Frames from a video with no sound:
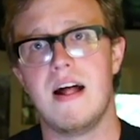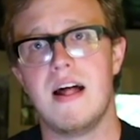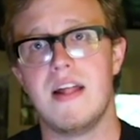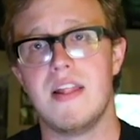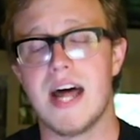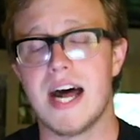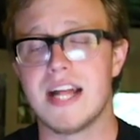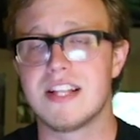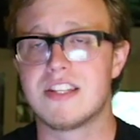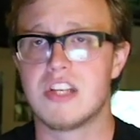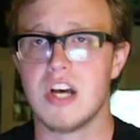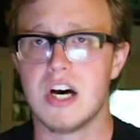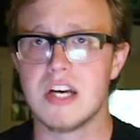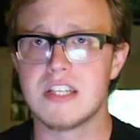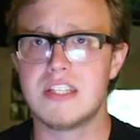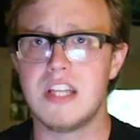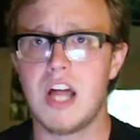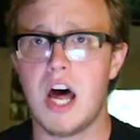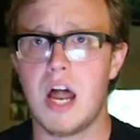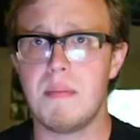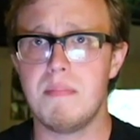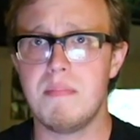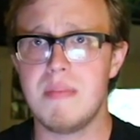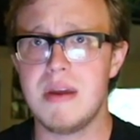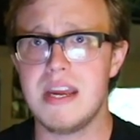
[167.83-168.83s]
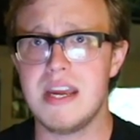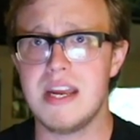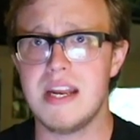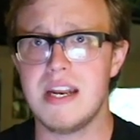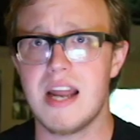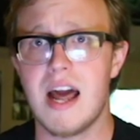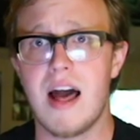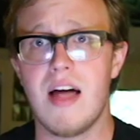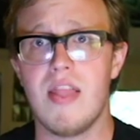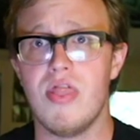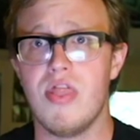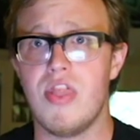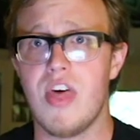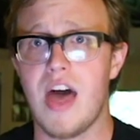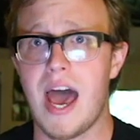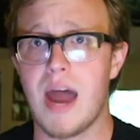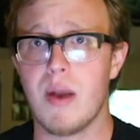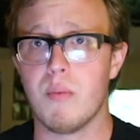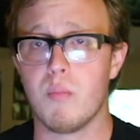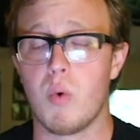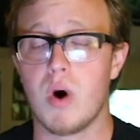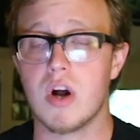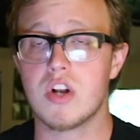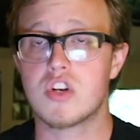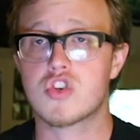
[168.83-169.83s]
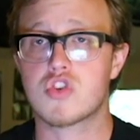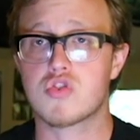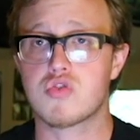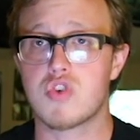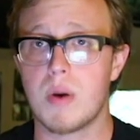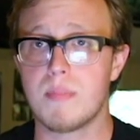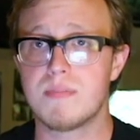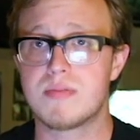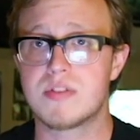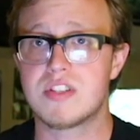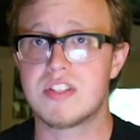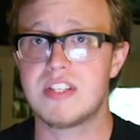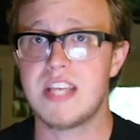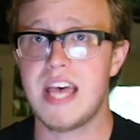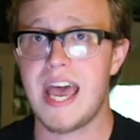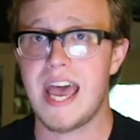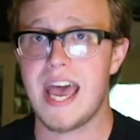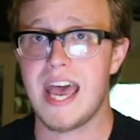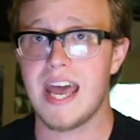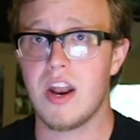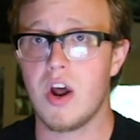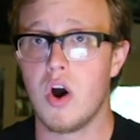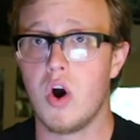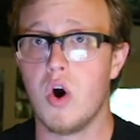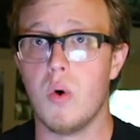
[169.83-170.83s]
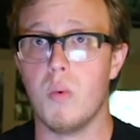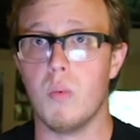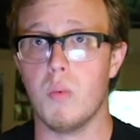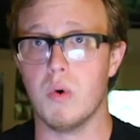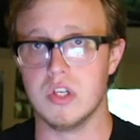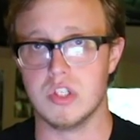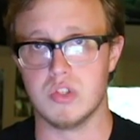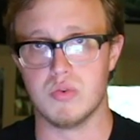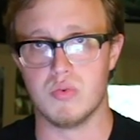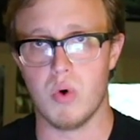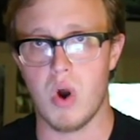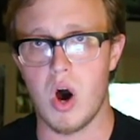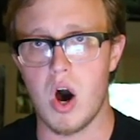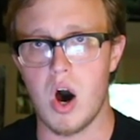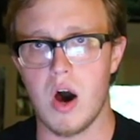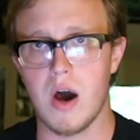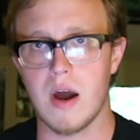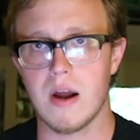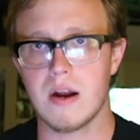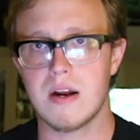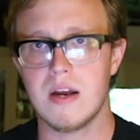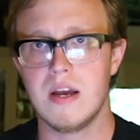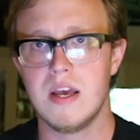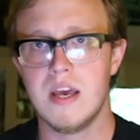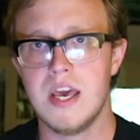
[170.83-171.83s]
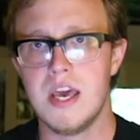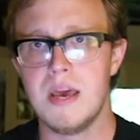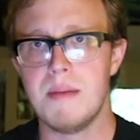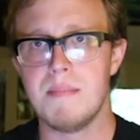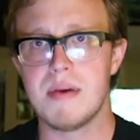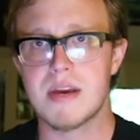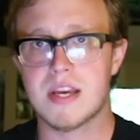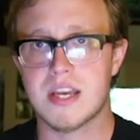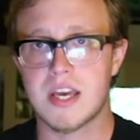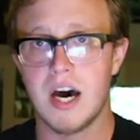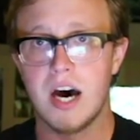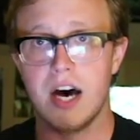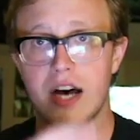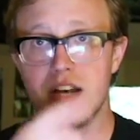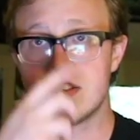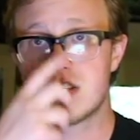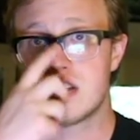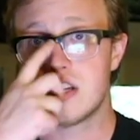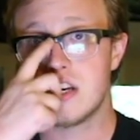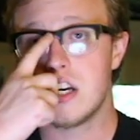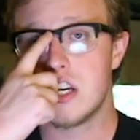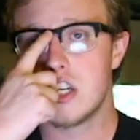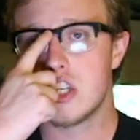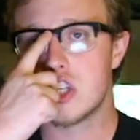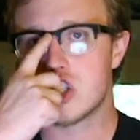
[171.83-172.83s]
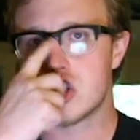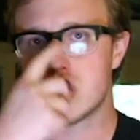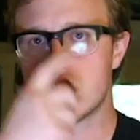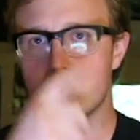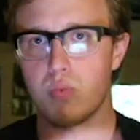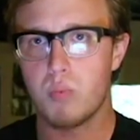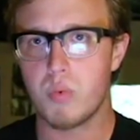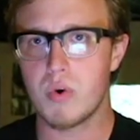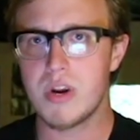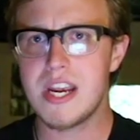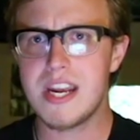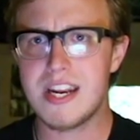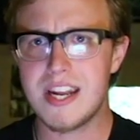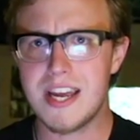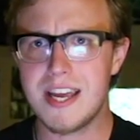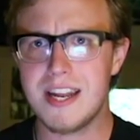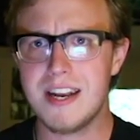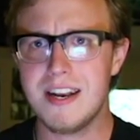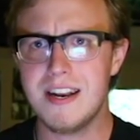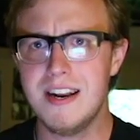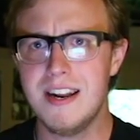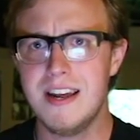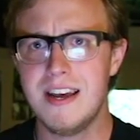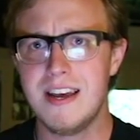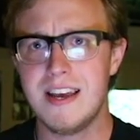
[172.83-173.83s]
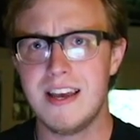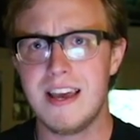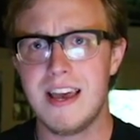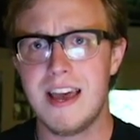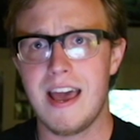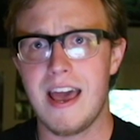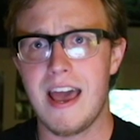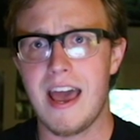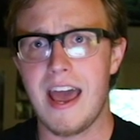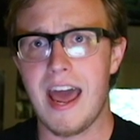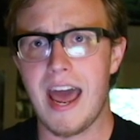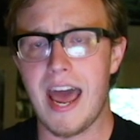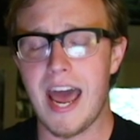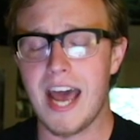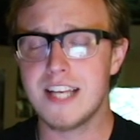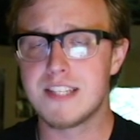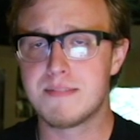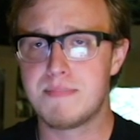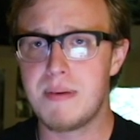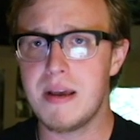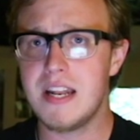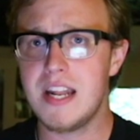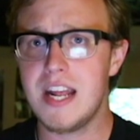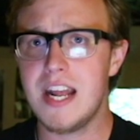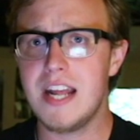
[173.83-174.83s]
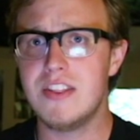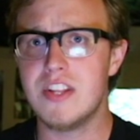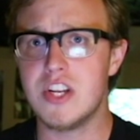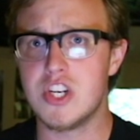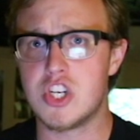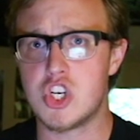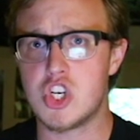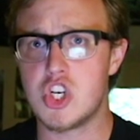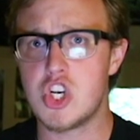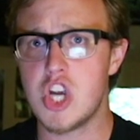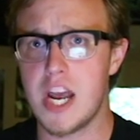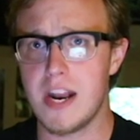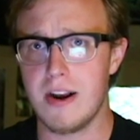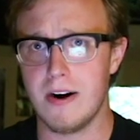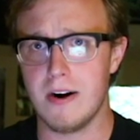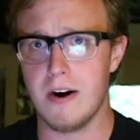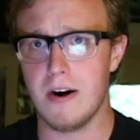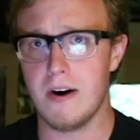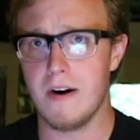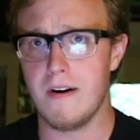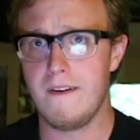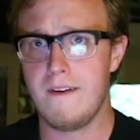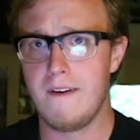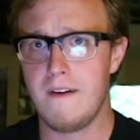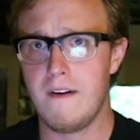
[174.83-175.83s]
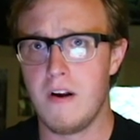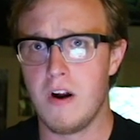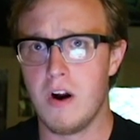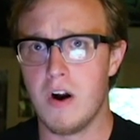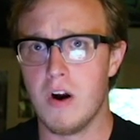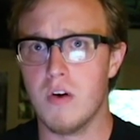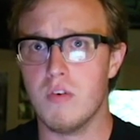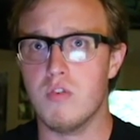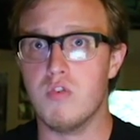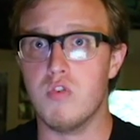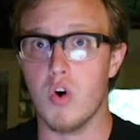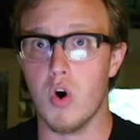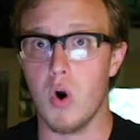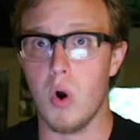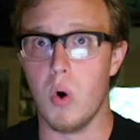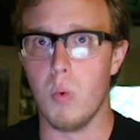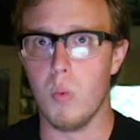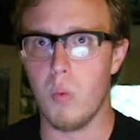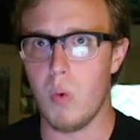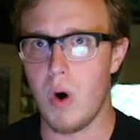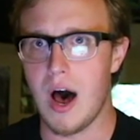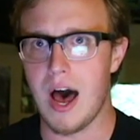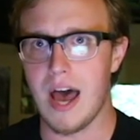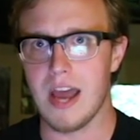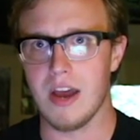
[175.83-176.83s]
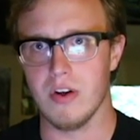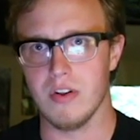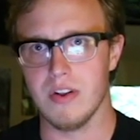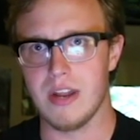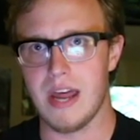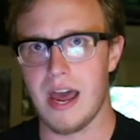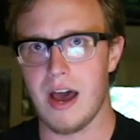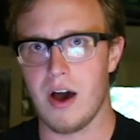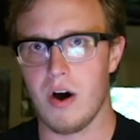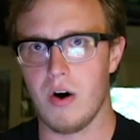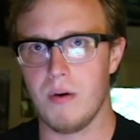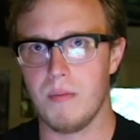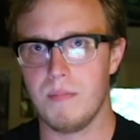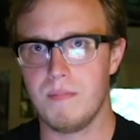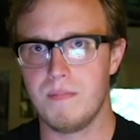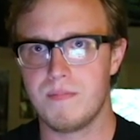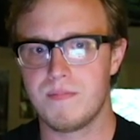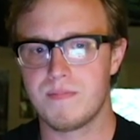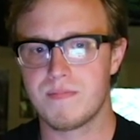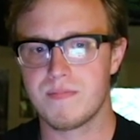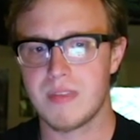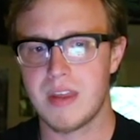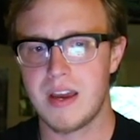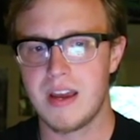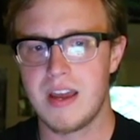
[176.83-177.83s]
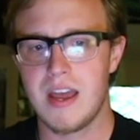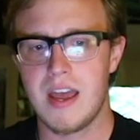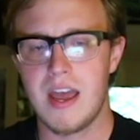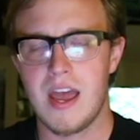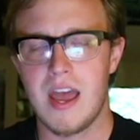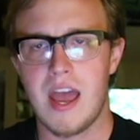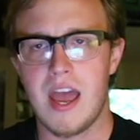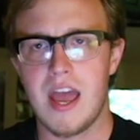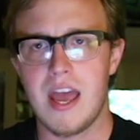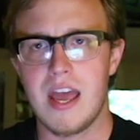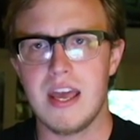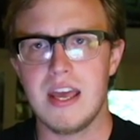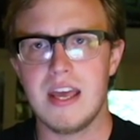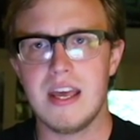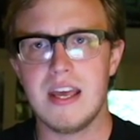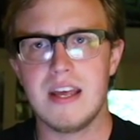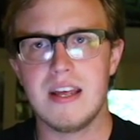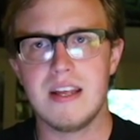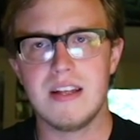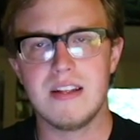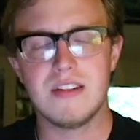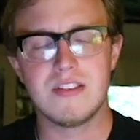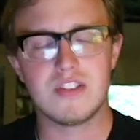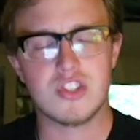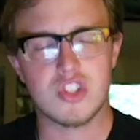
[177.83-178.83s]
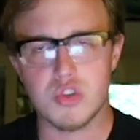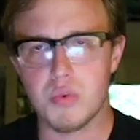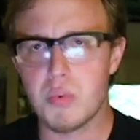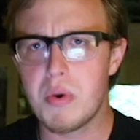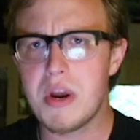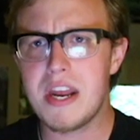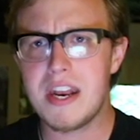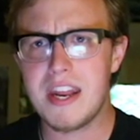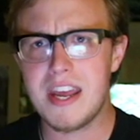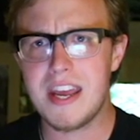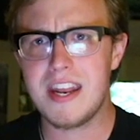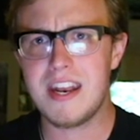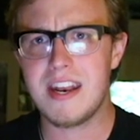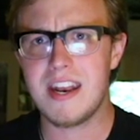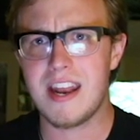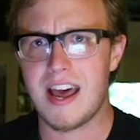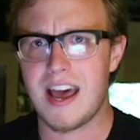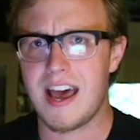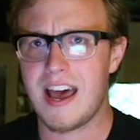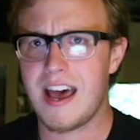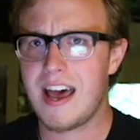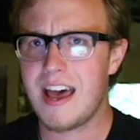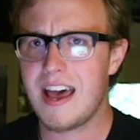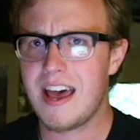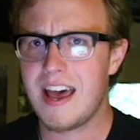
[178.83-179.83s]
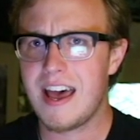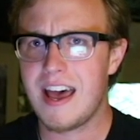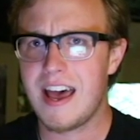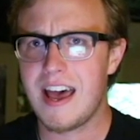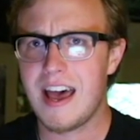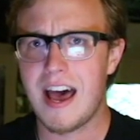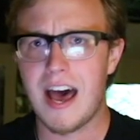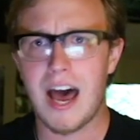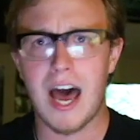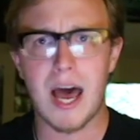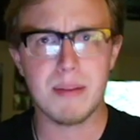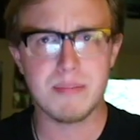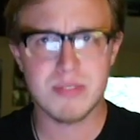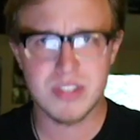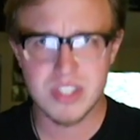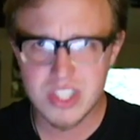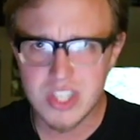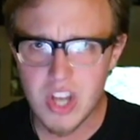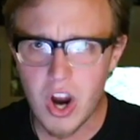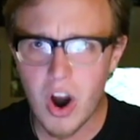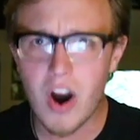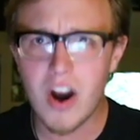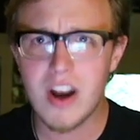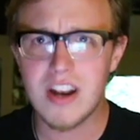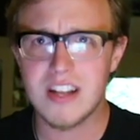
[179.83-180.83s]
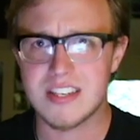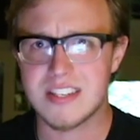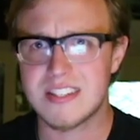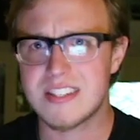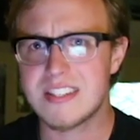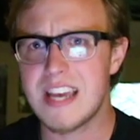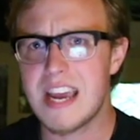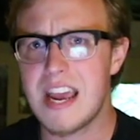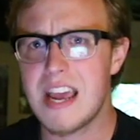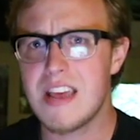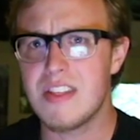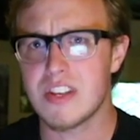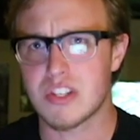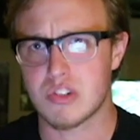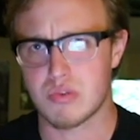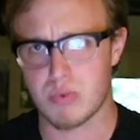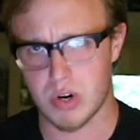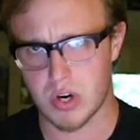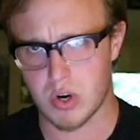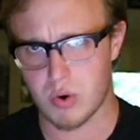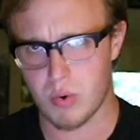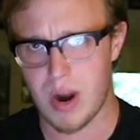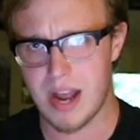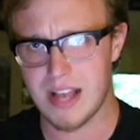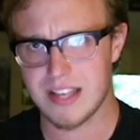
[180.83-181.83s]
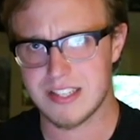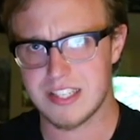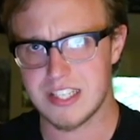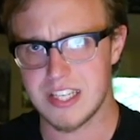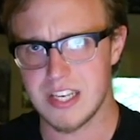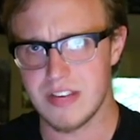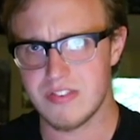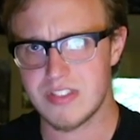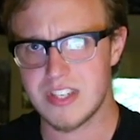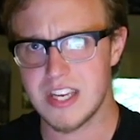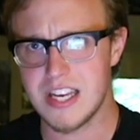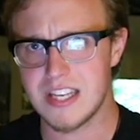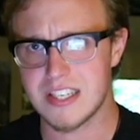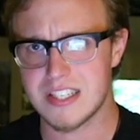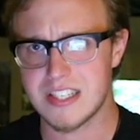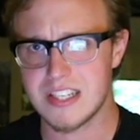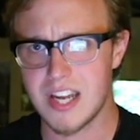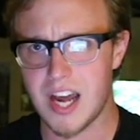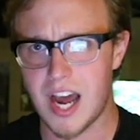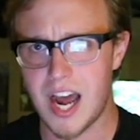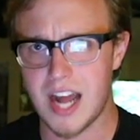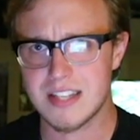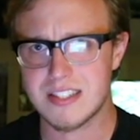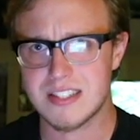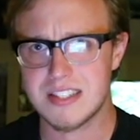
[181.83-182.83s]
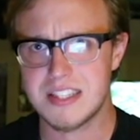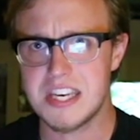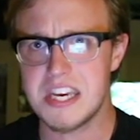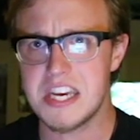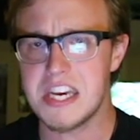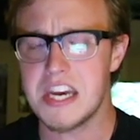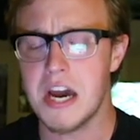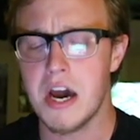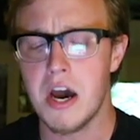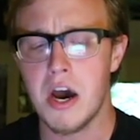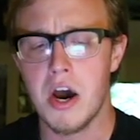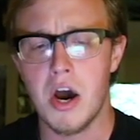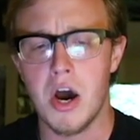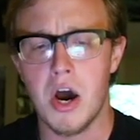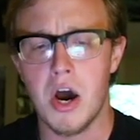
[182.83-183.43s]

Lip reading: that does not mean that what Trump said was wrong, because Sweden has been in the shitter for a while now. Sweden, I'm sorry to say this, regressives, is not the